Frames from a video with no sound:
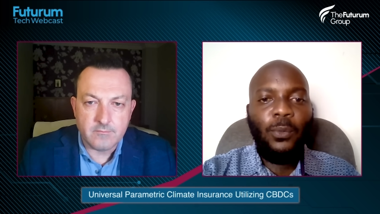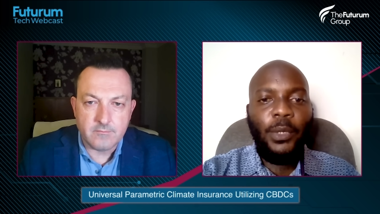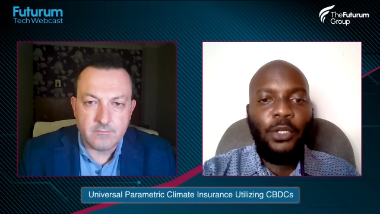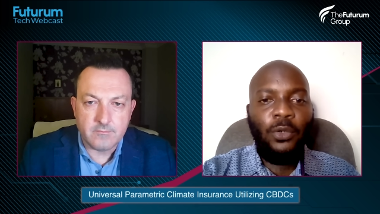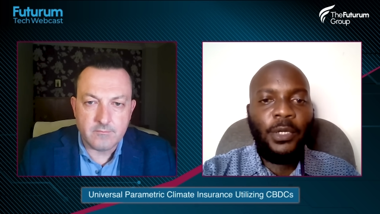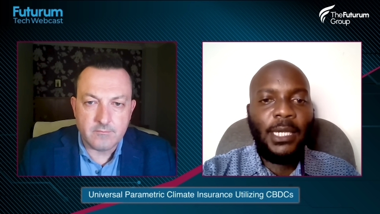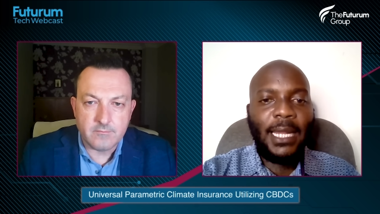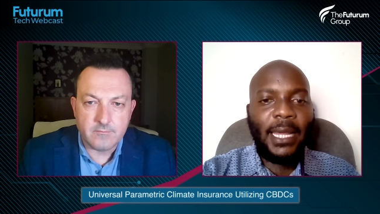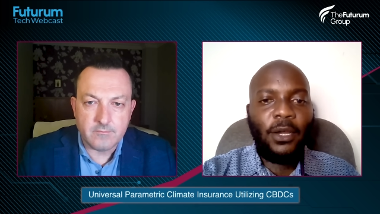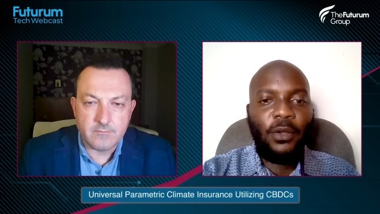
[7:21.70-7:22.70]
Speaker 1: we do
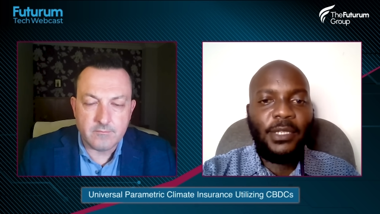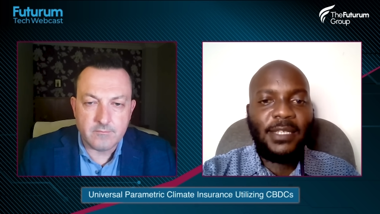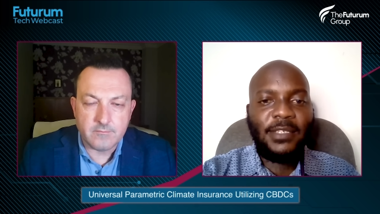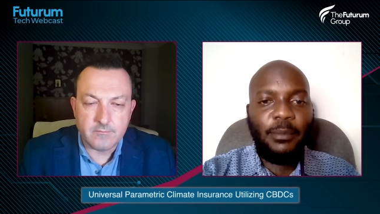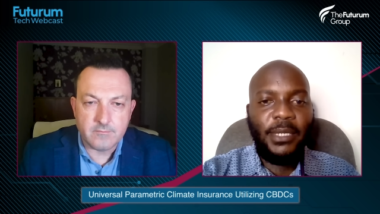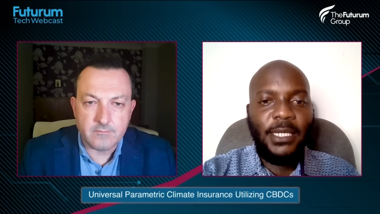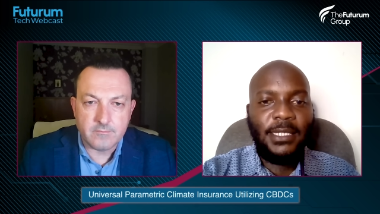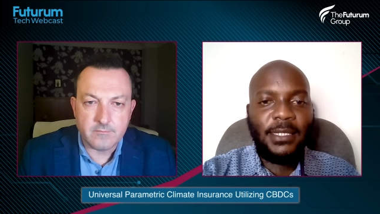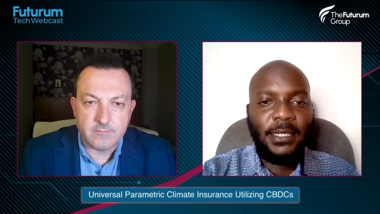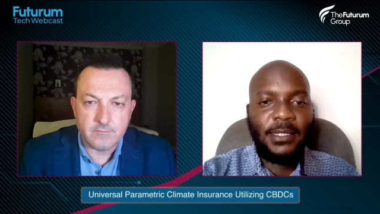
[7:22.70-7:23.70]
rely on the
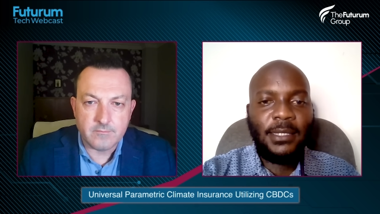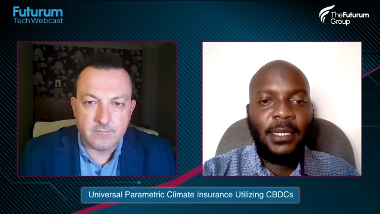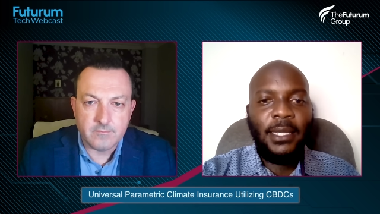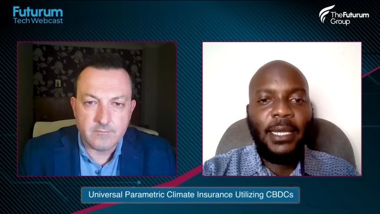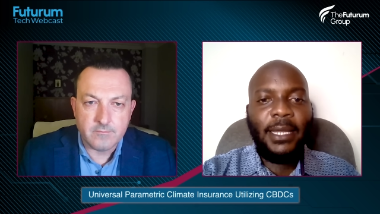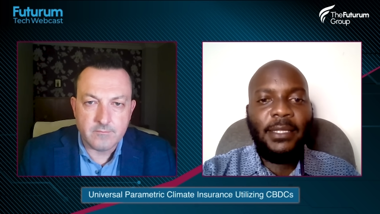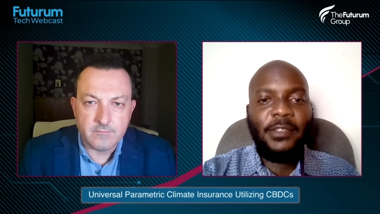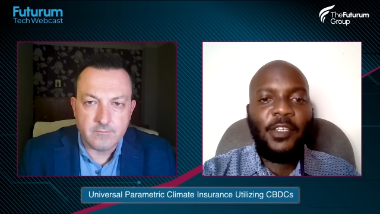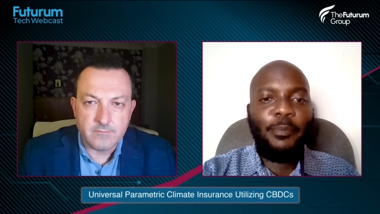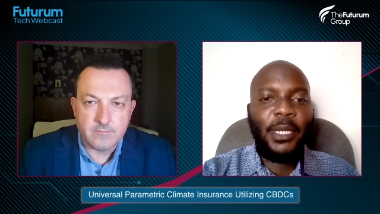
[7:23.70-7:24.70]
CBDCs. And
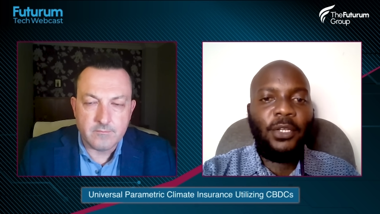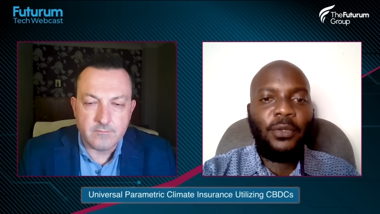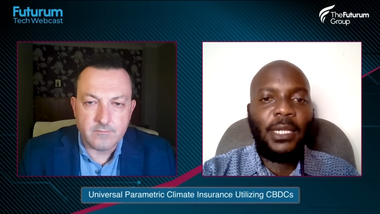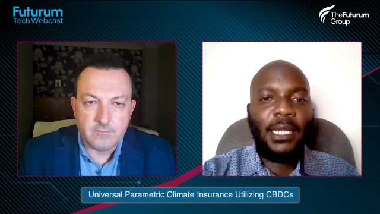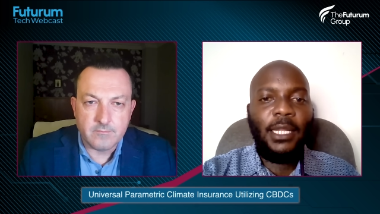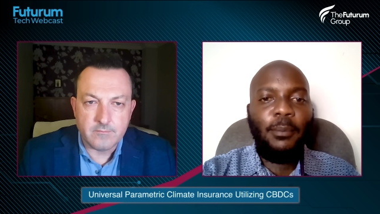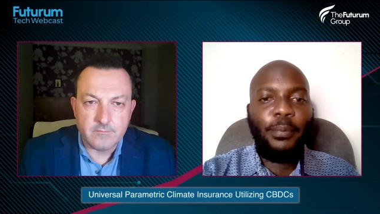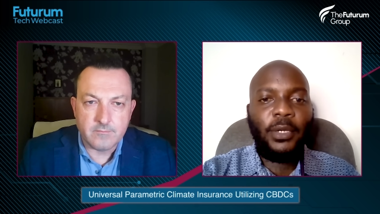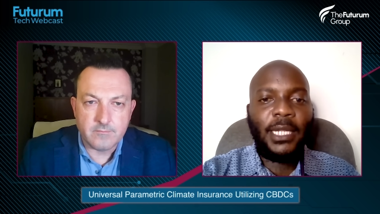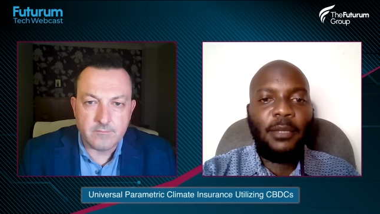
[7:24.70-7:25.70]
this is particularly
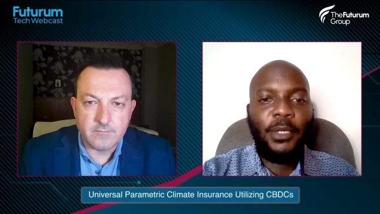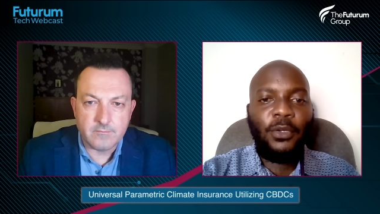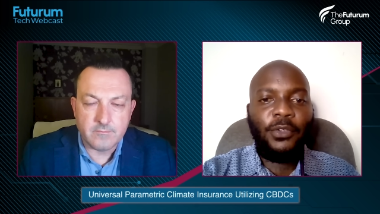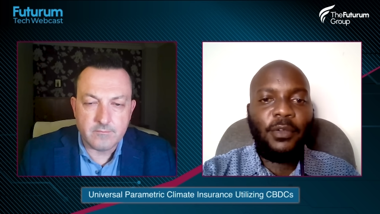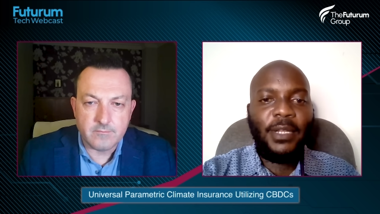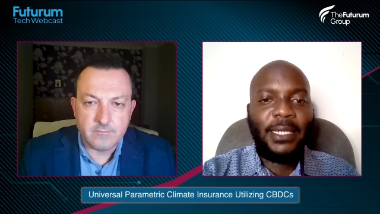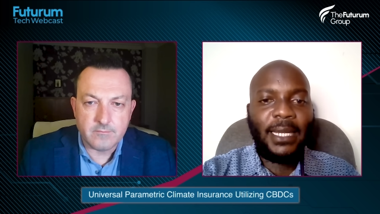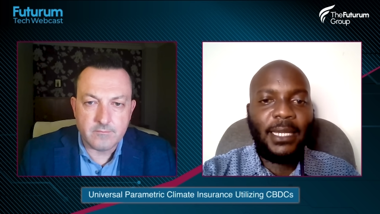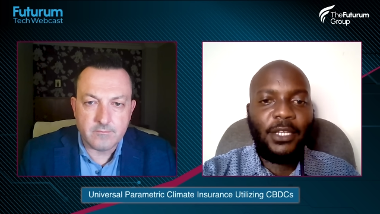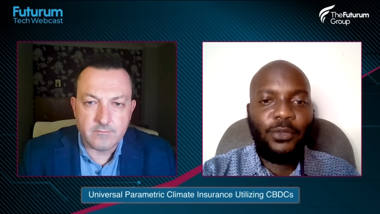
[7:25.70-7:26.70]
important because of the
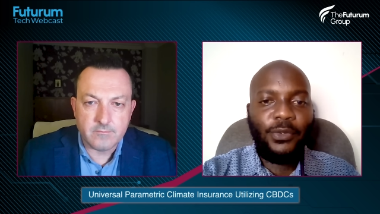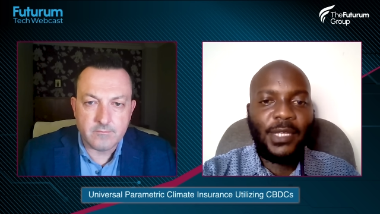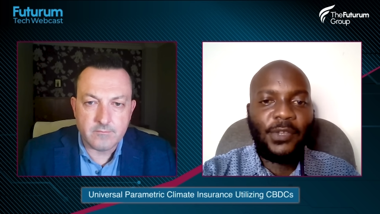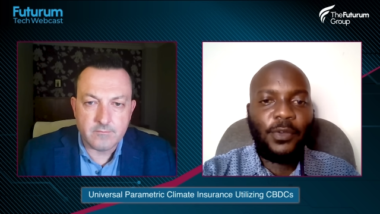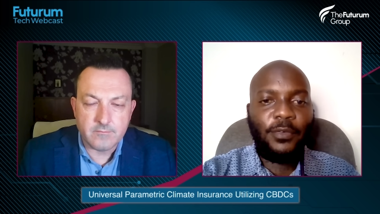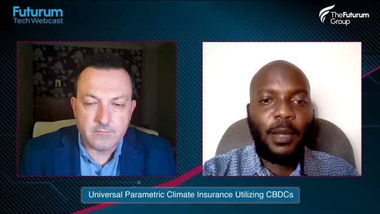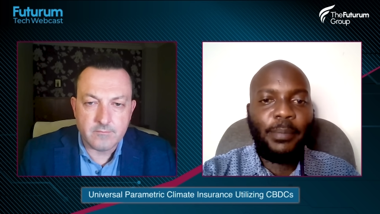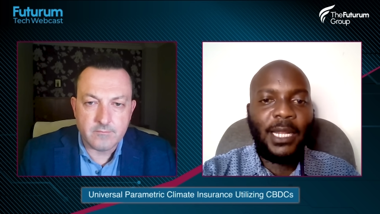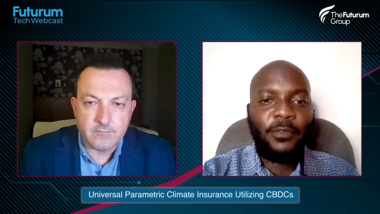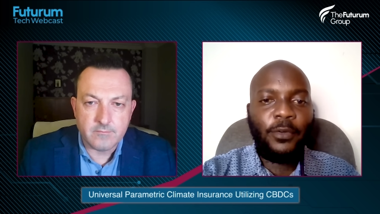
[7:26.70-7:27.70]
target users of our
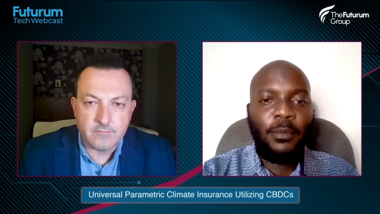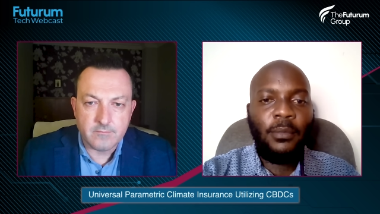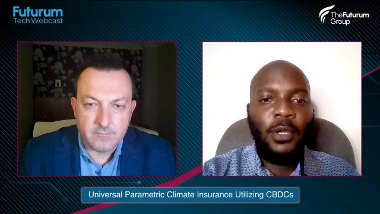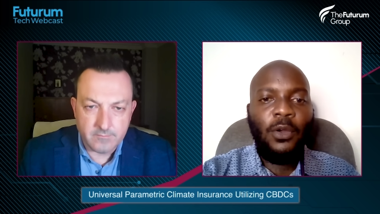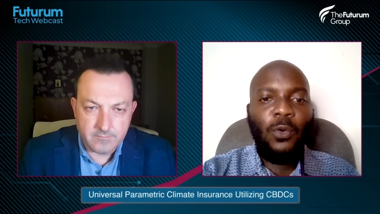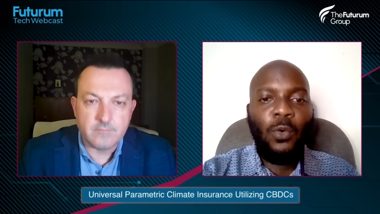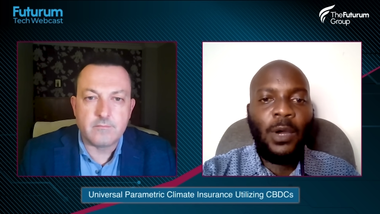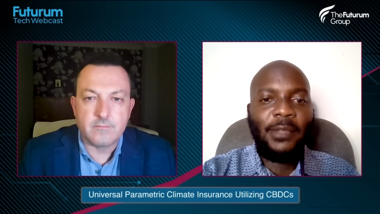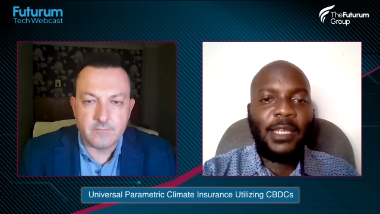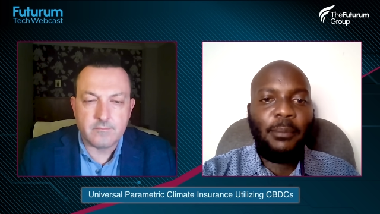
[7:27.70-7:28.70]
platform, who,
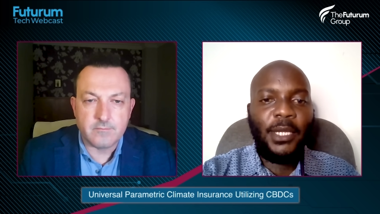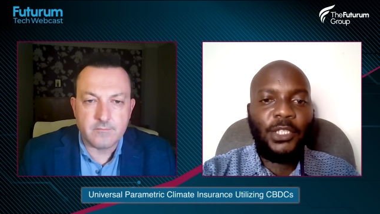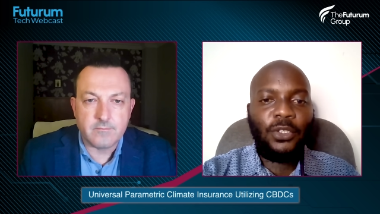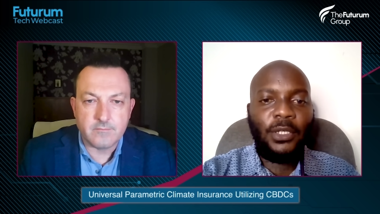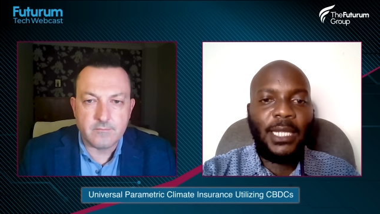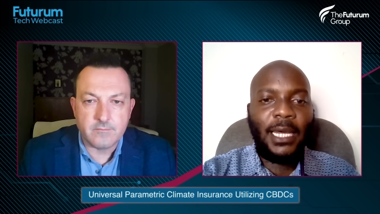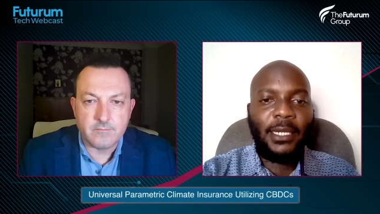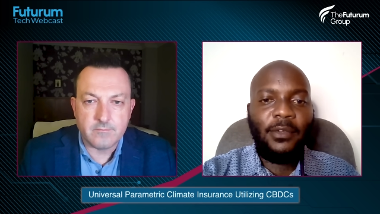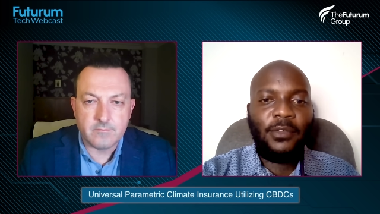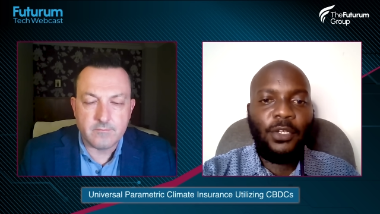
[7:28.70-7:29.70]
as I mentioned, are
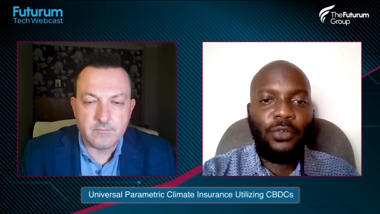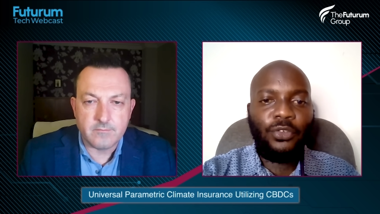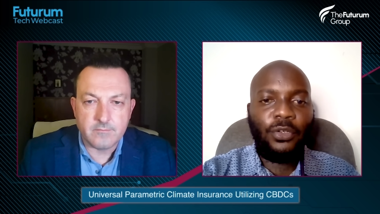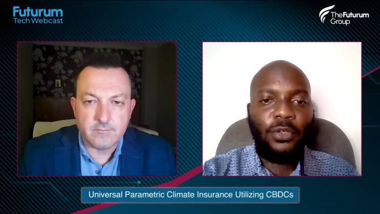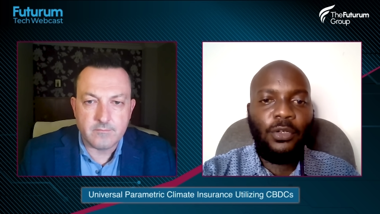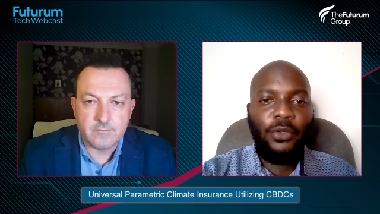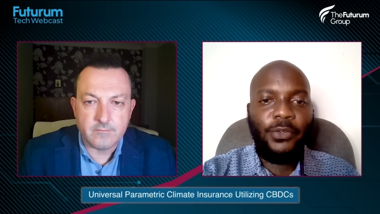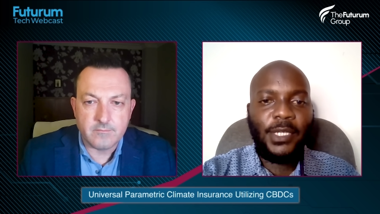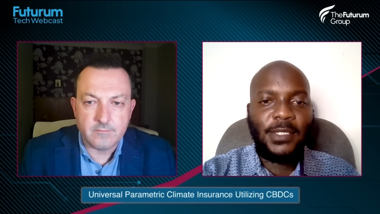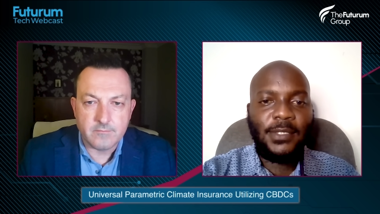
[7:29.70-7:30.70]
institutional
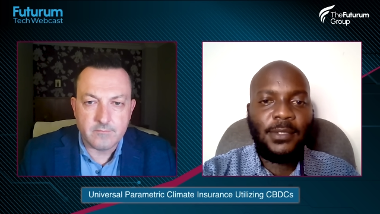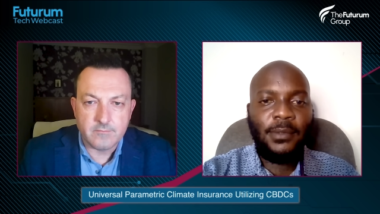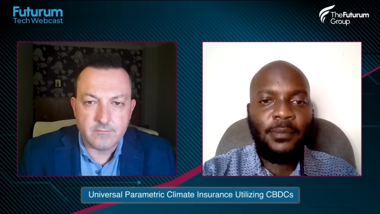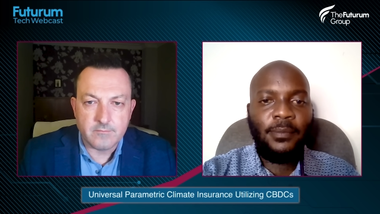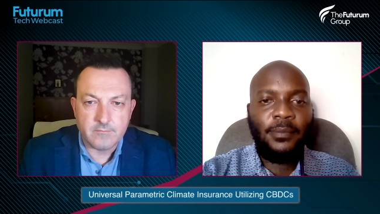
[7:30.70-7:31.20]
users.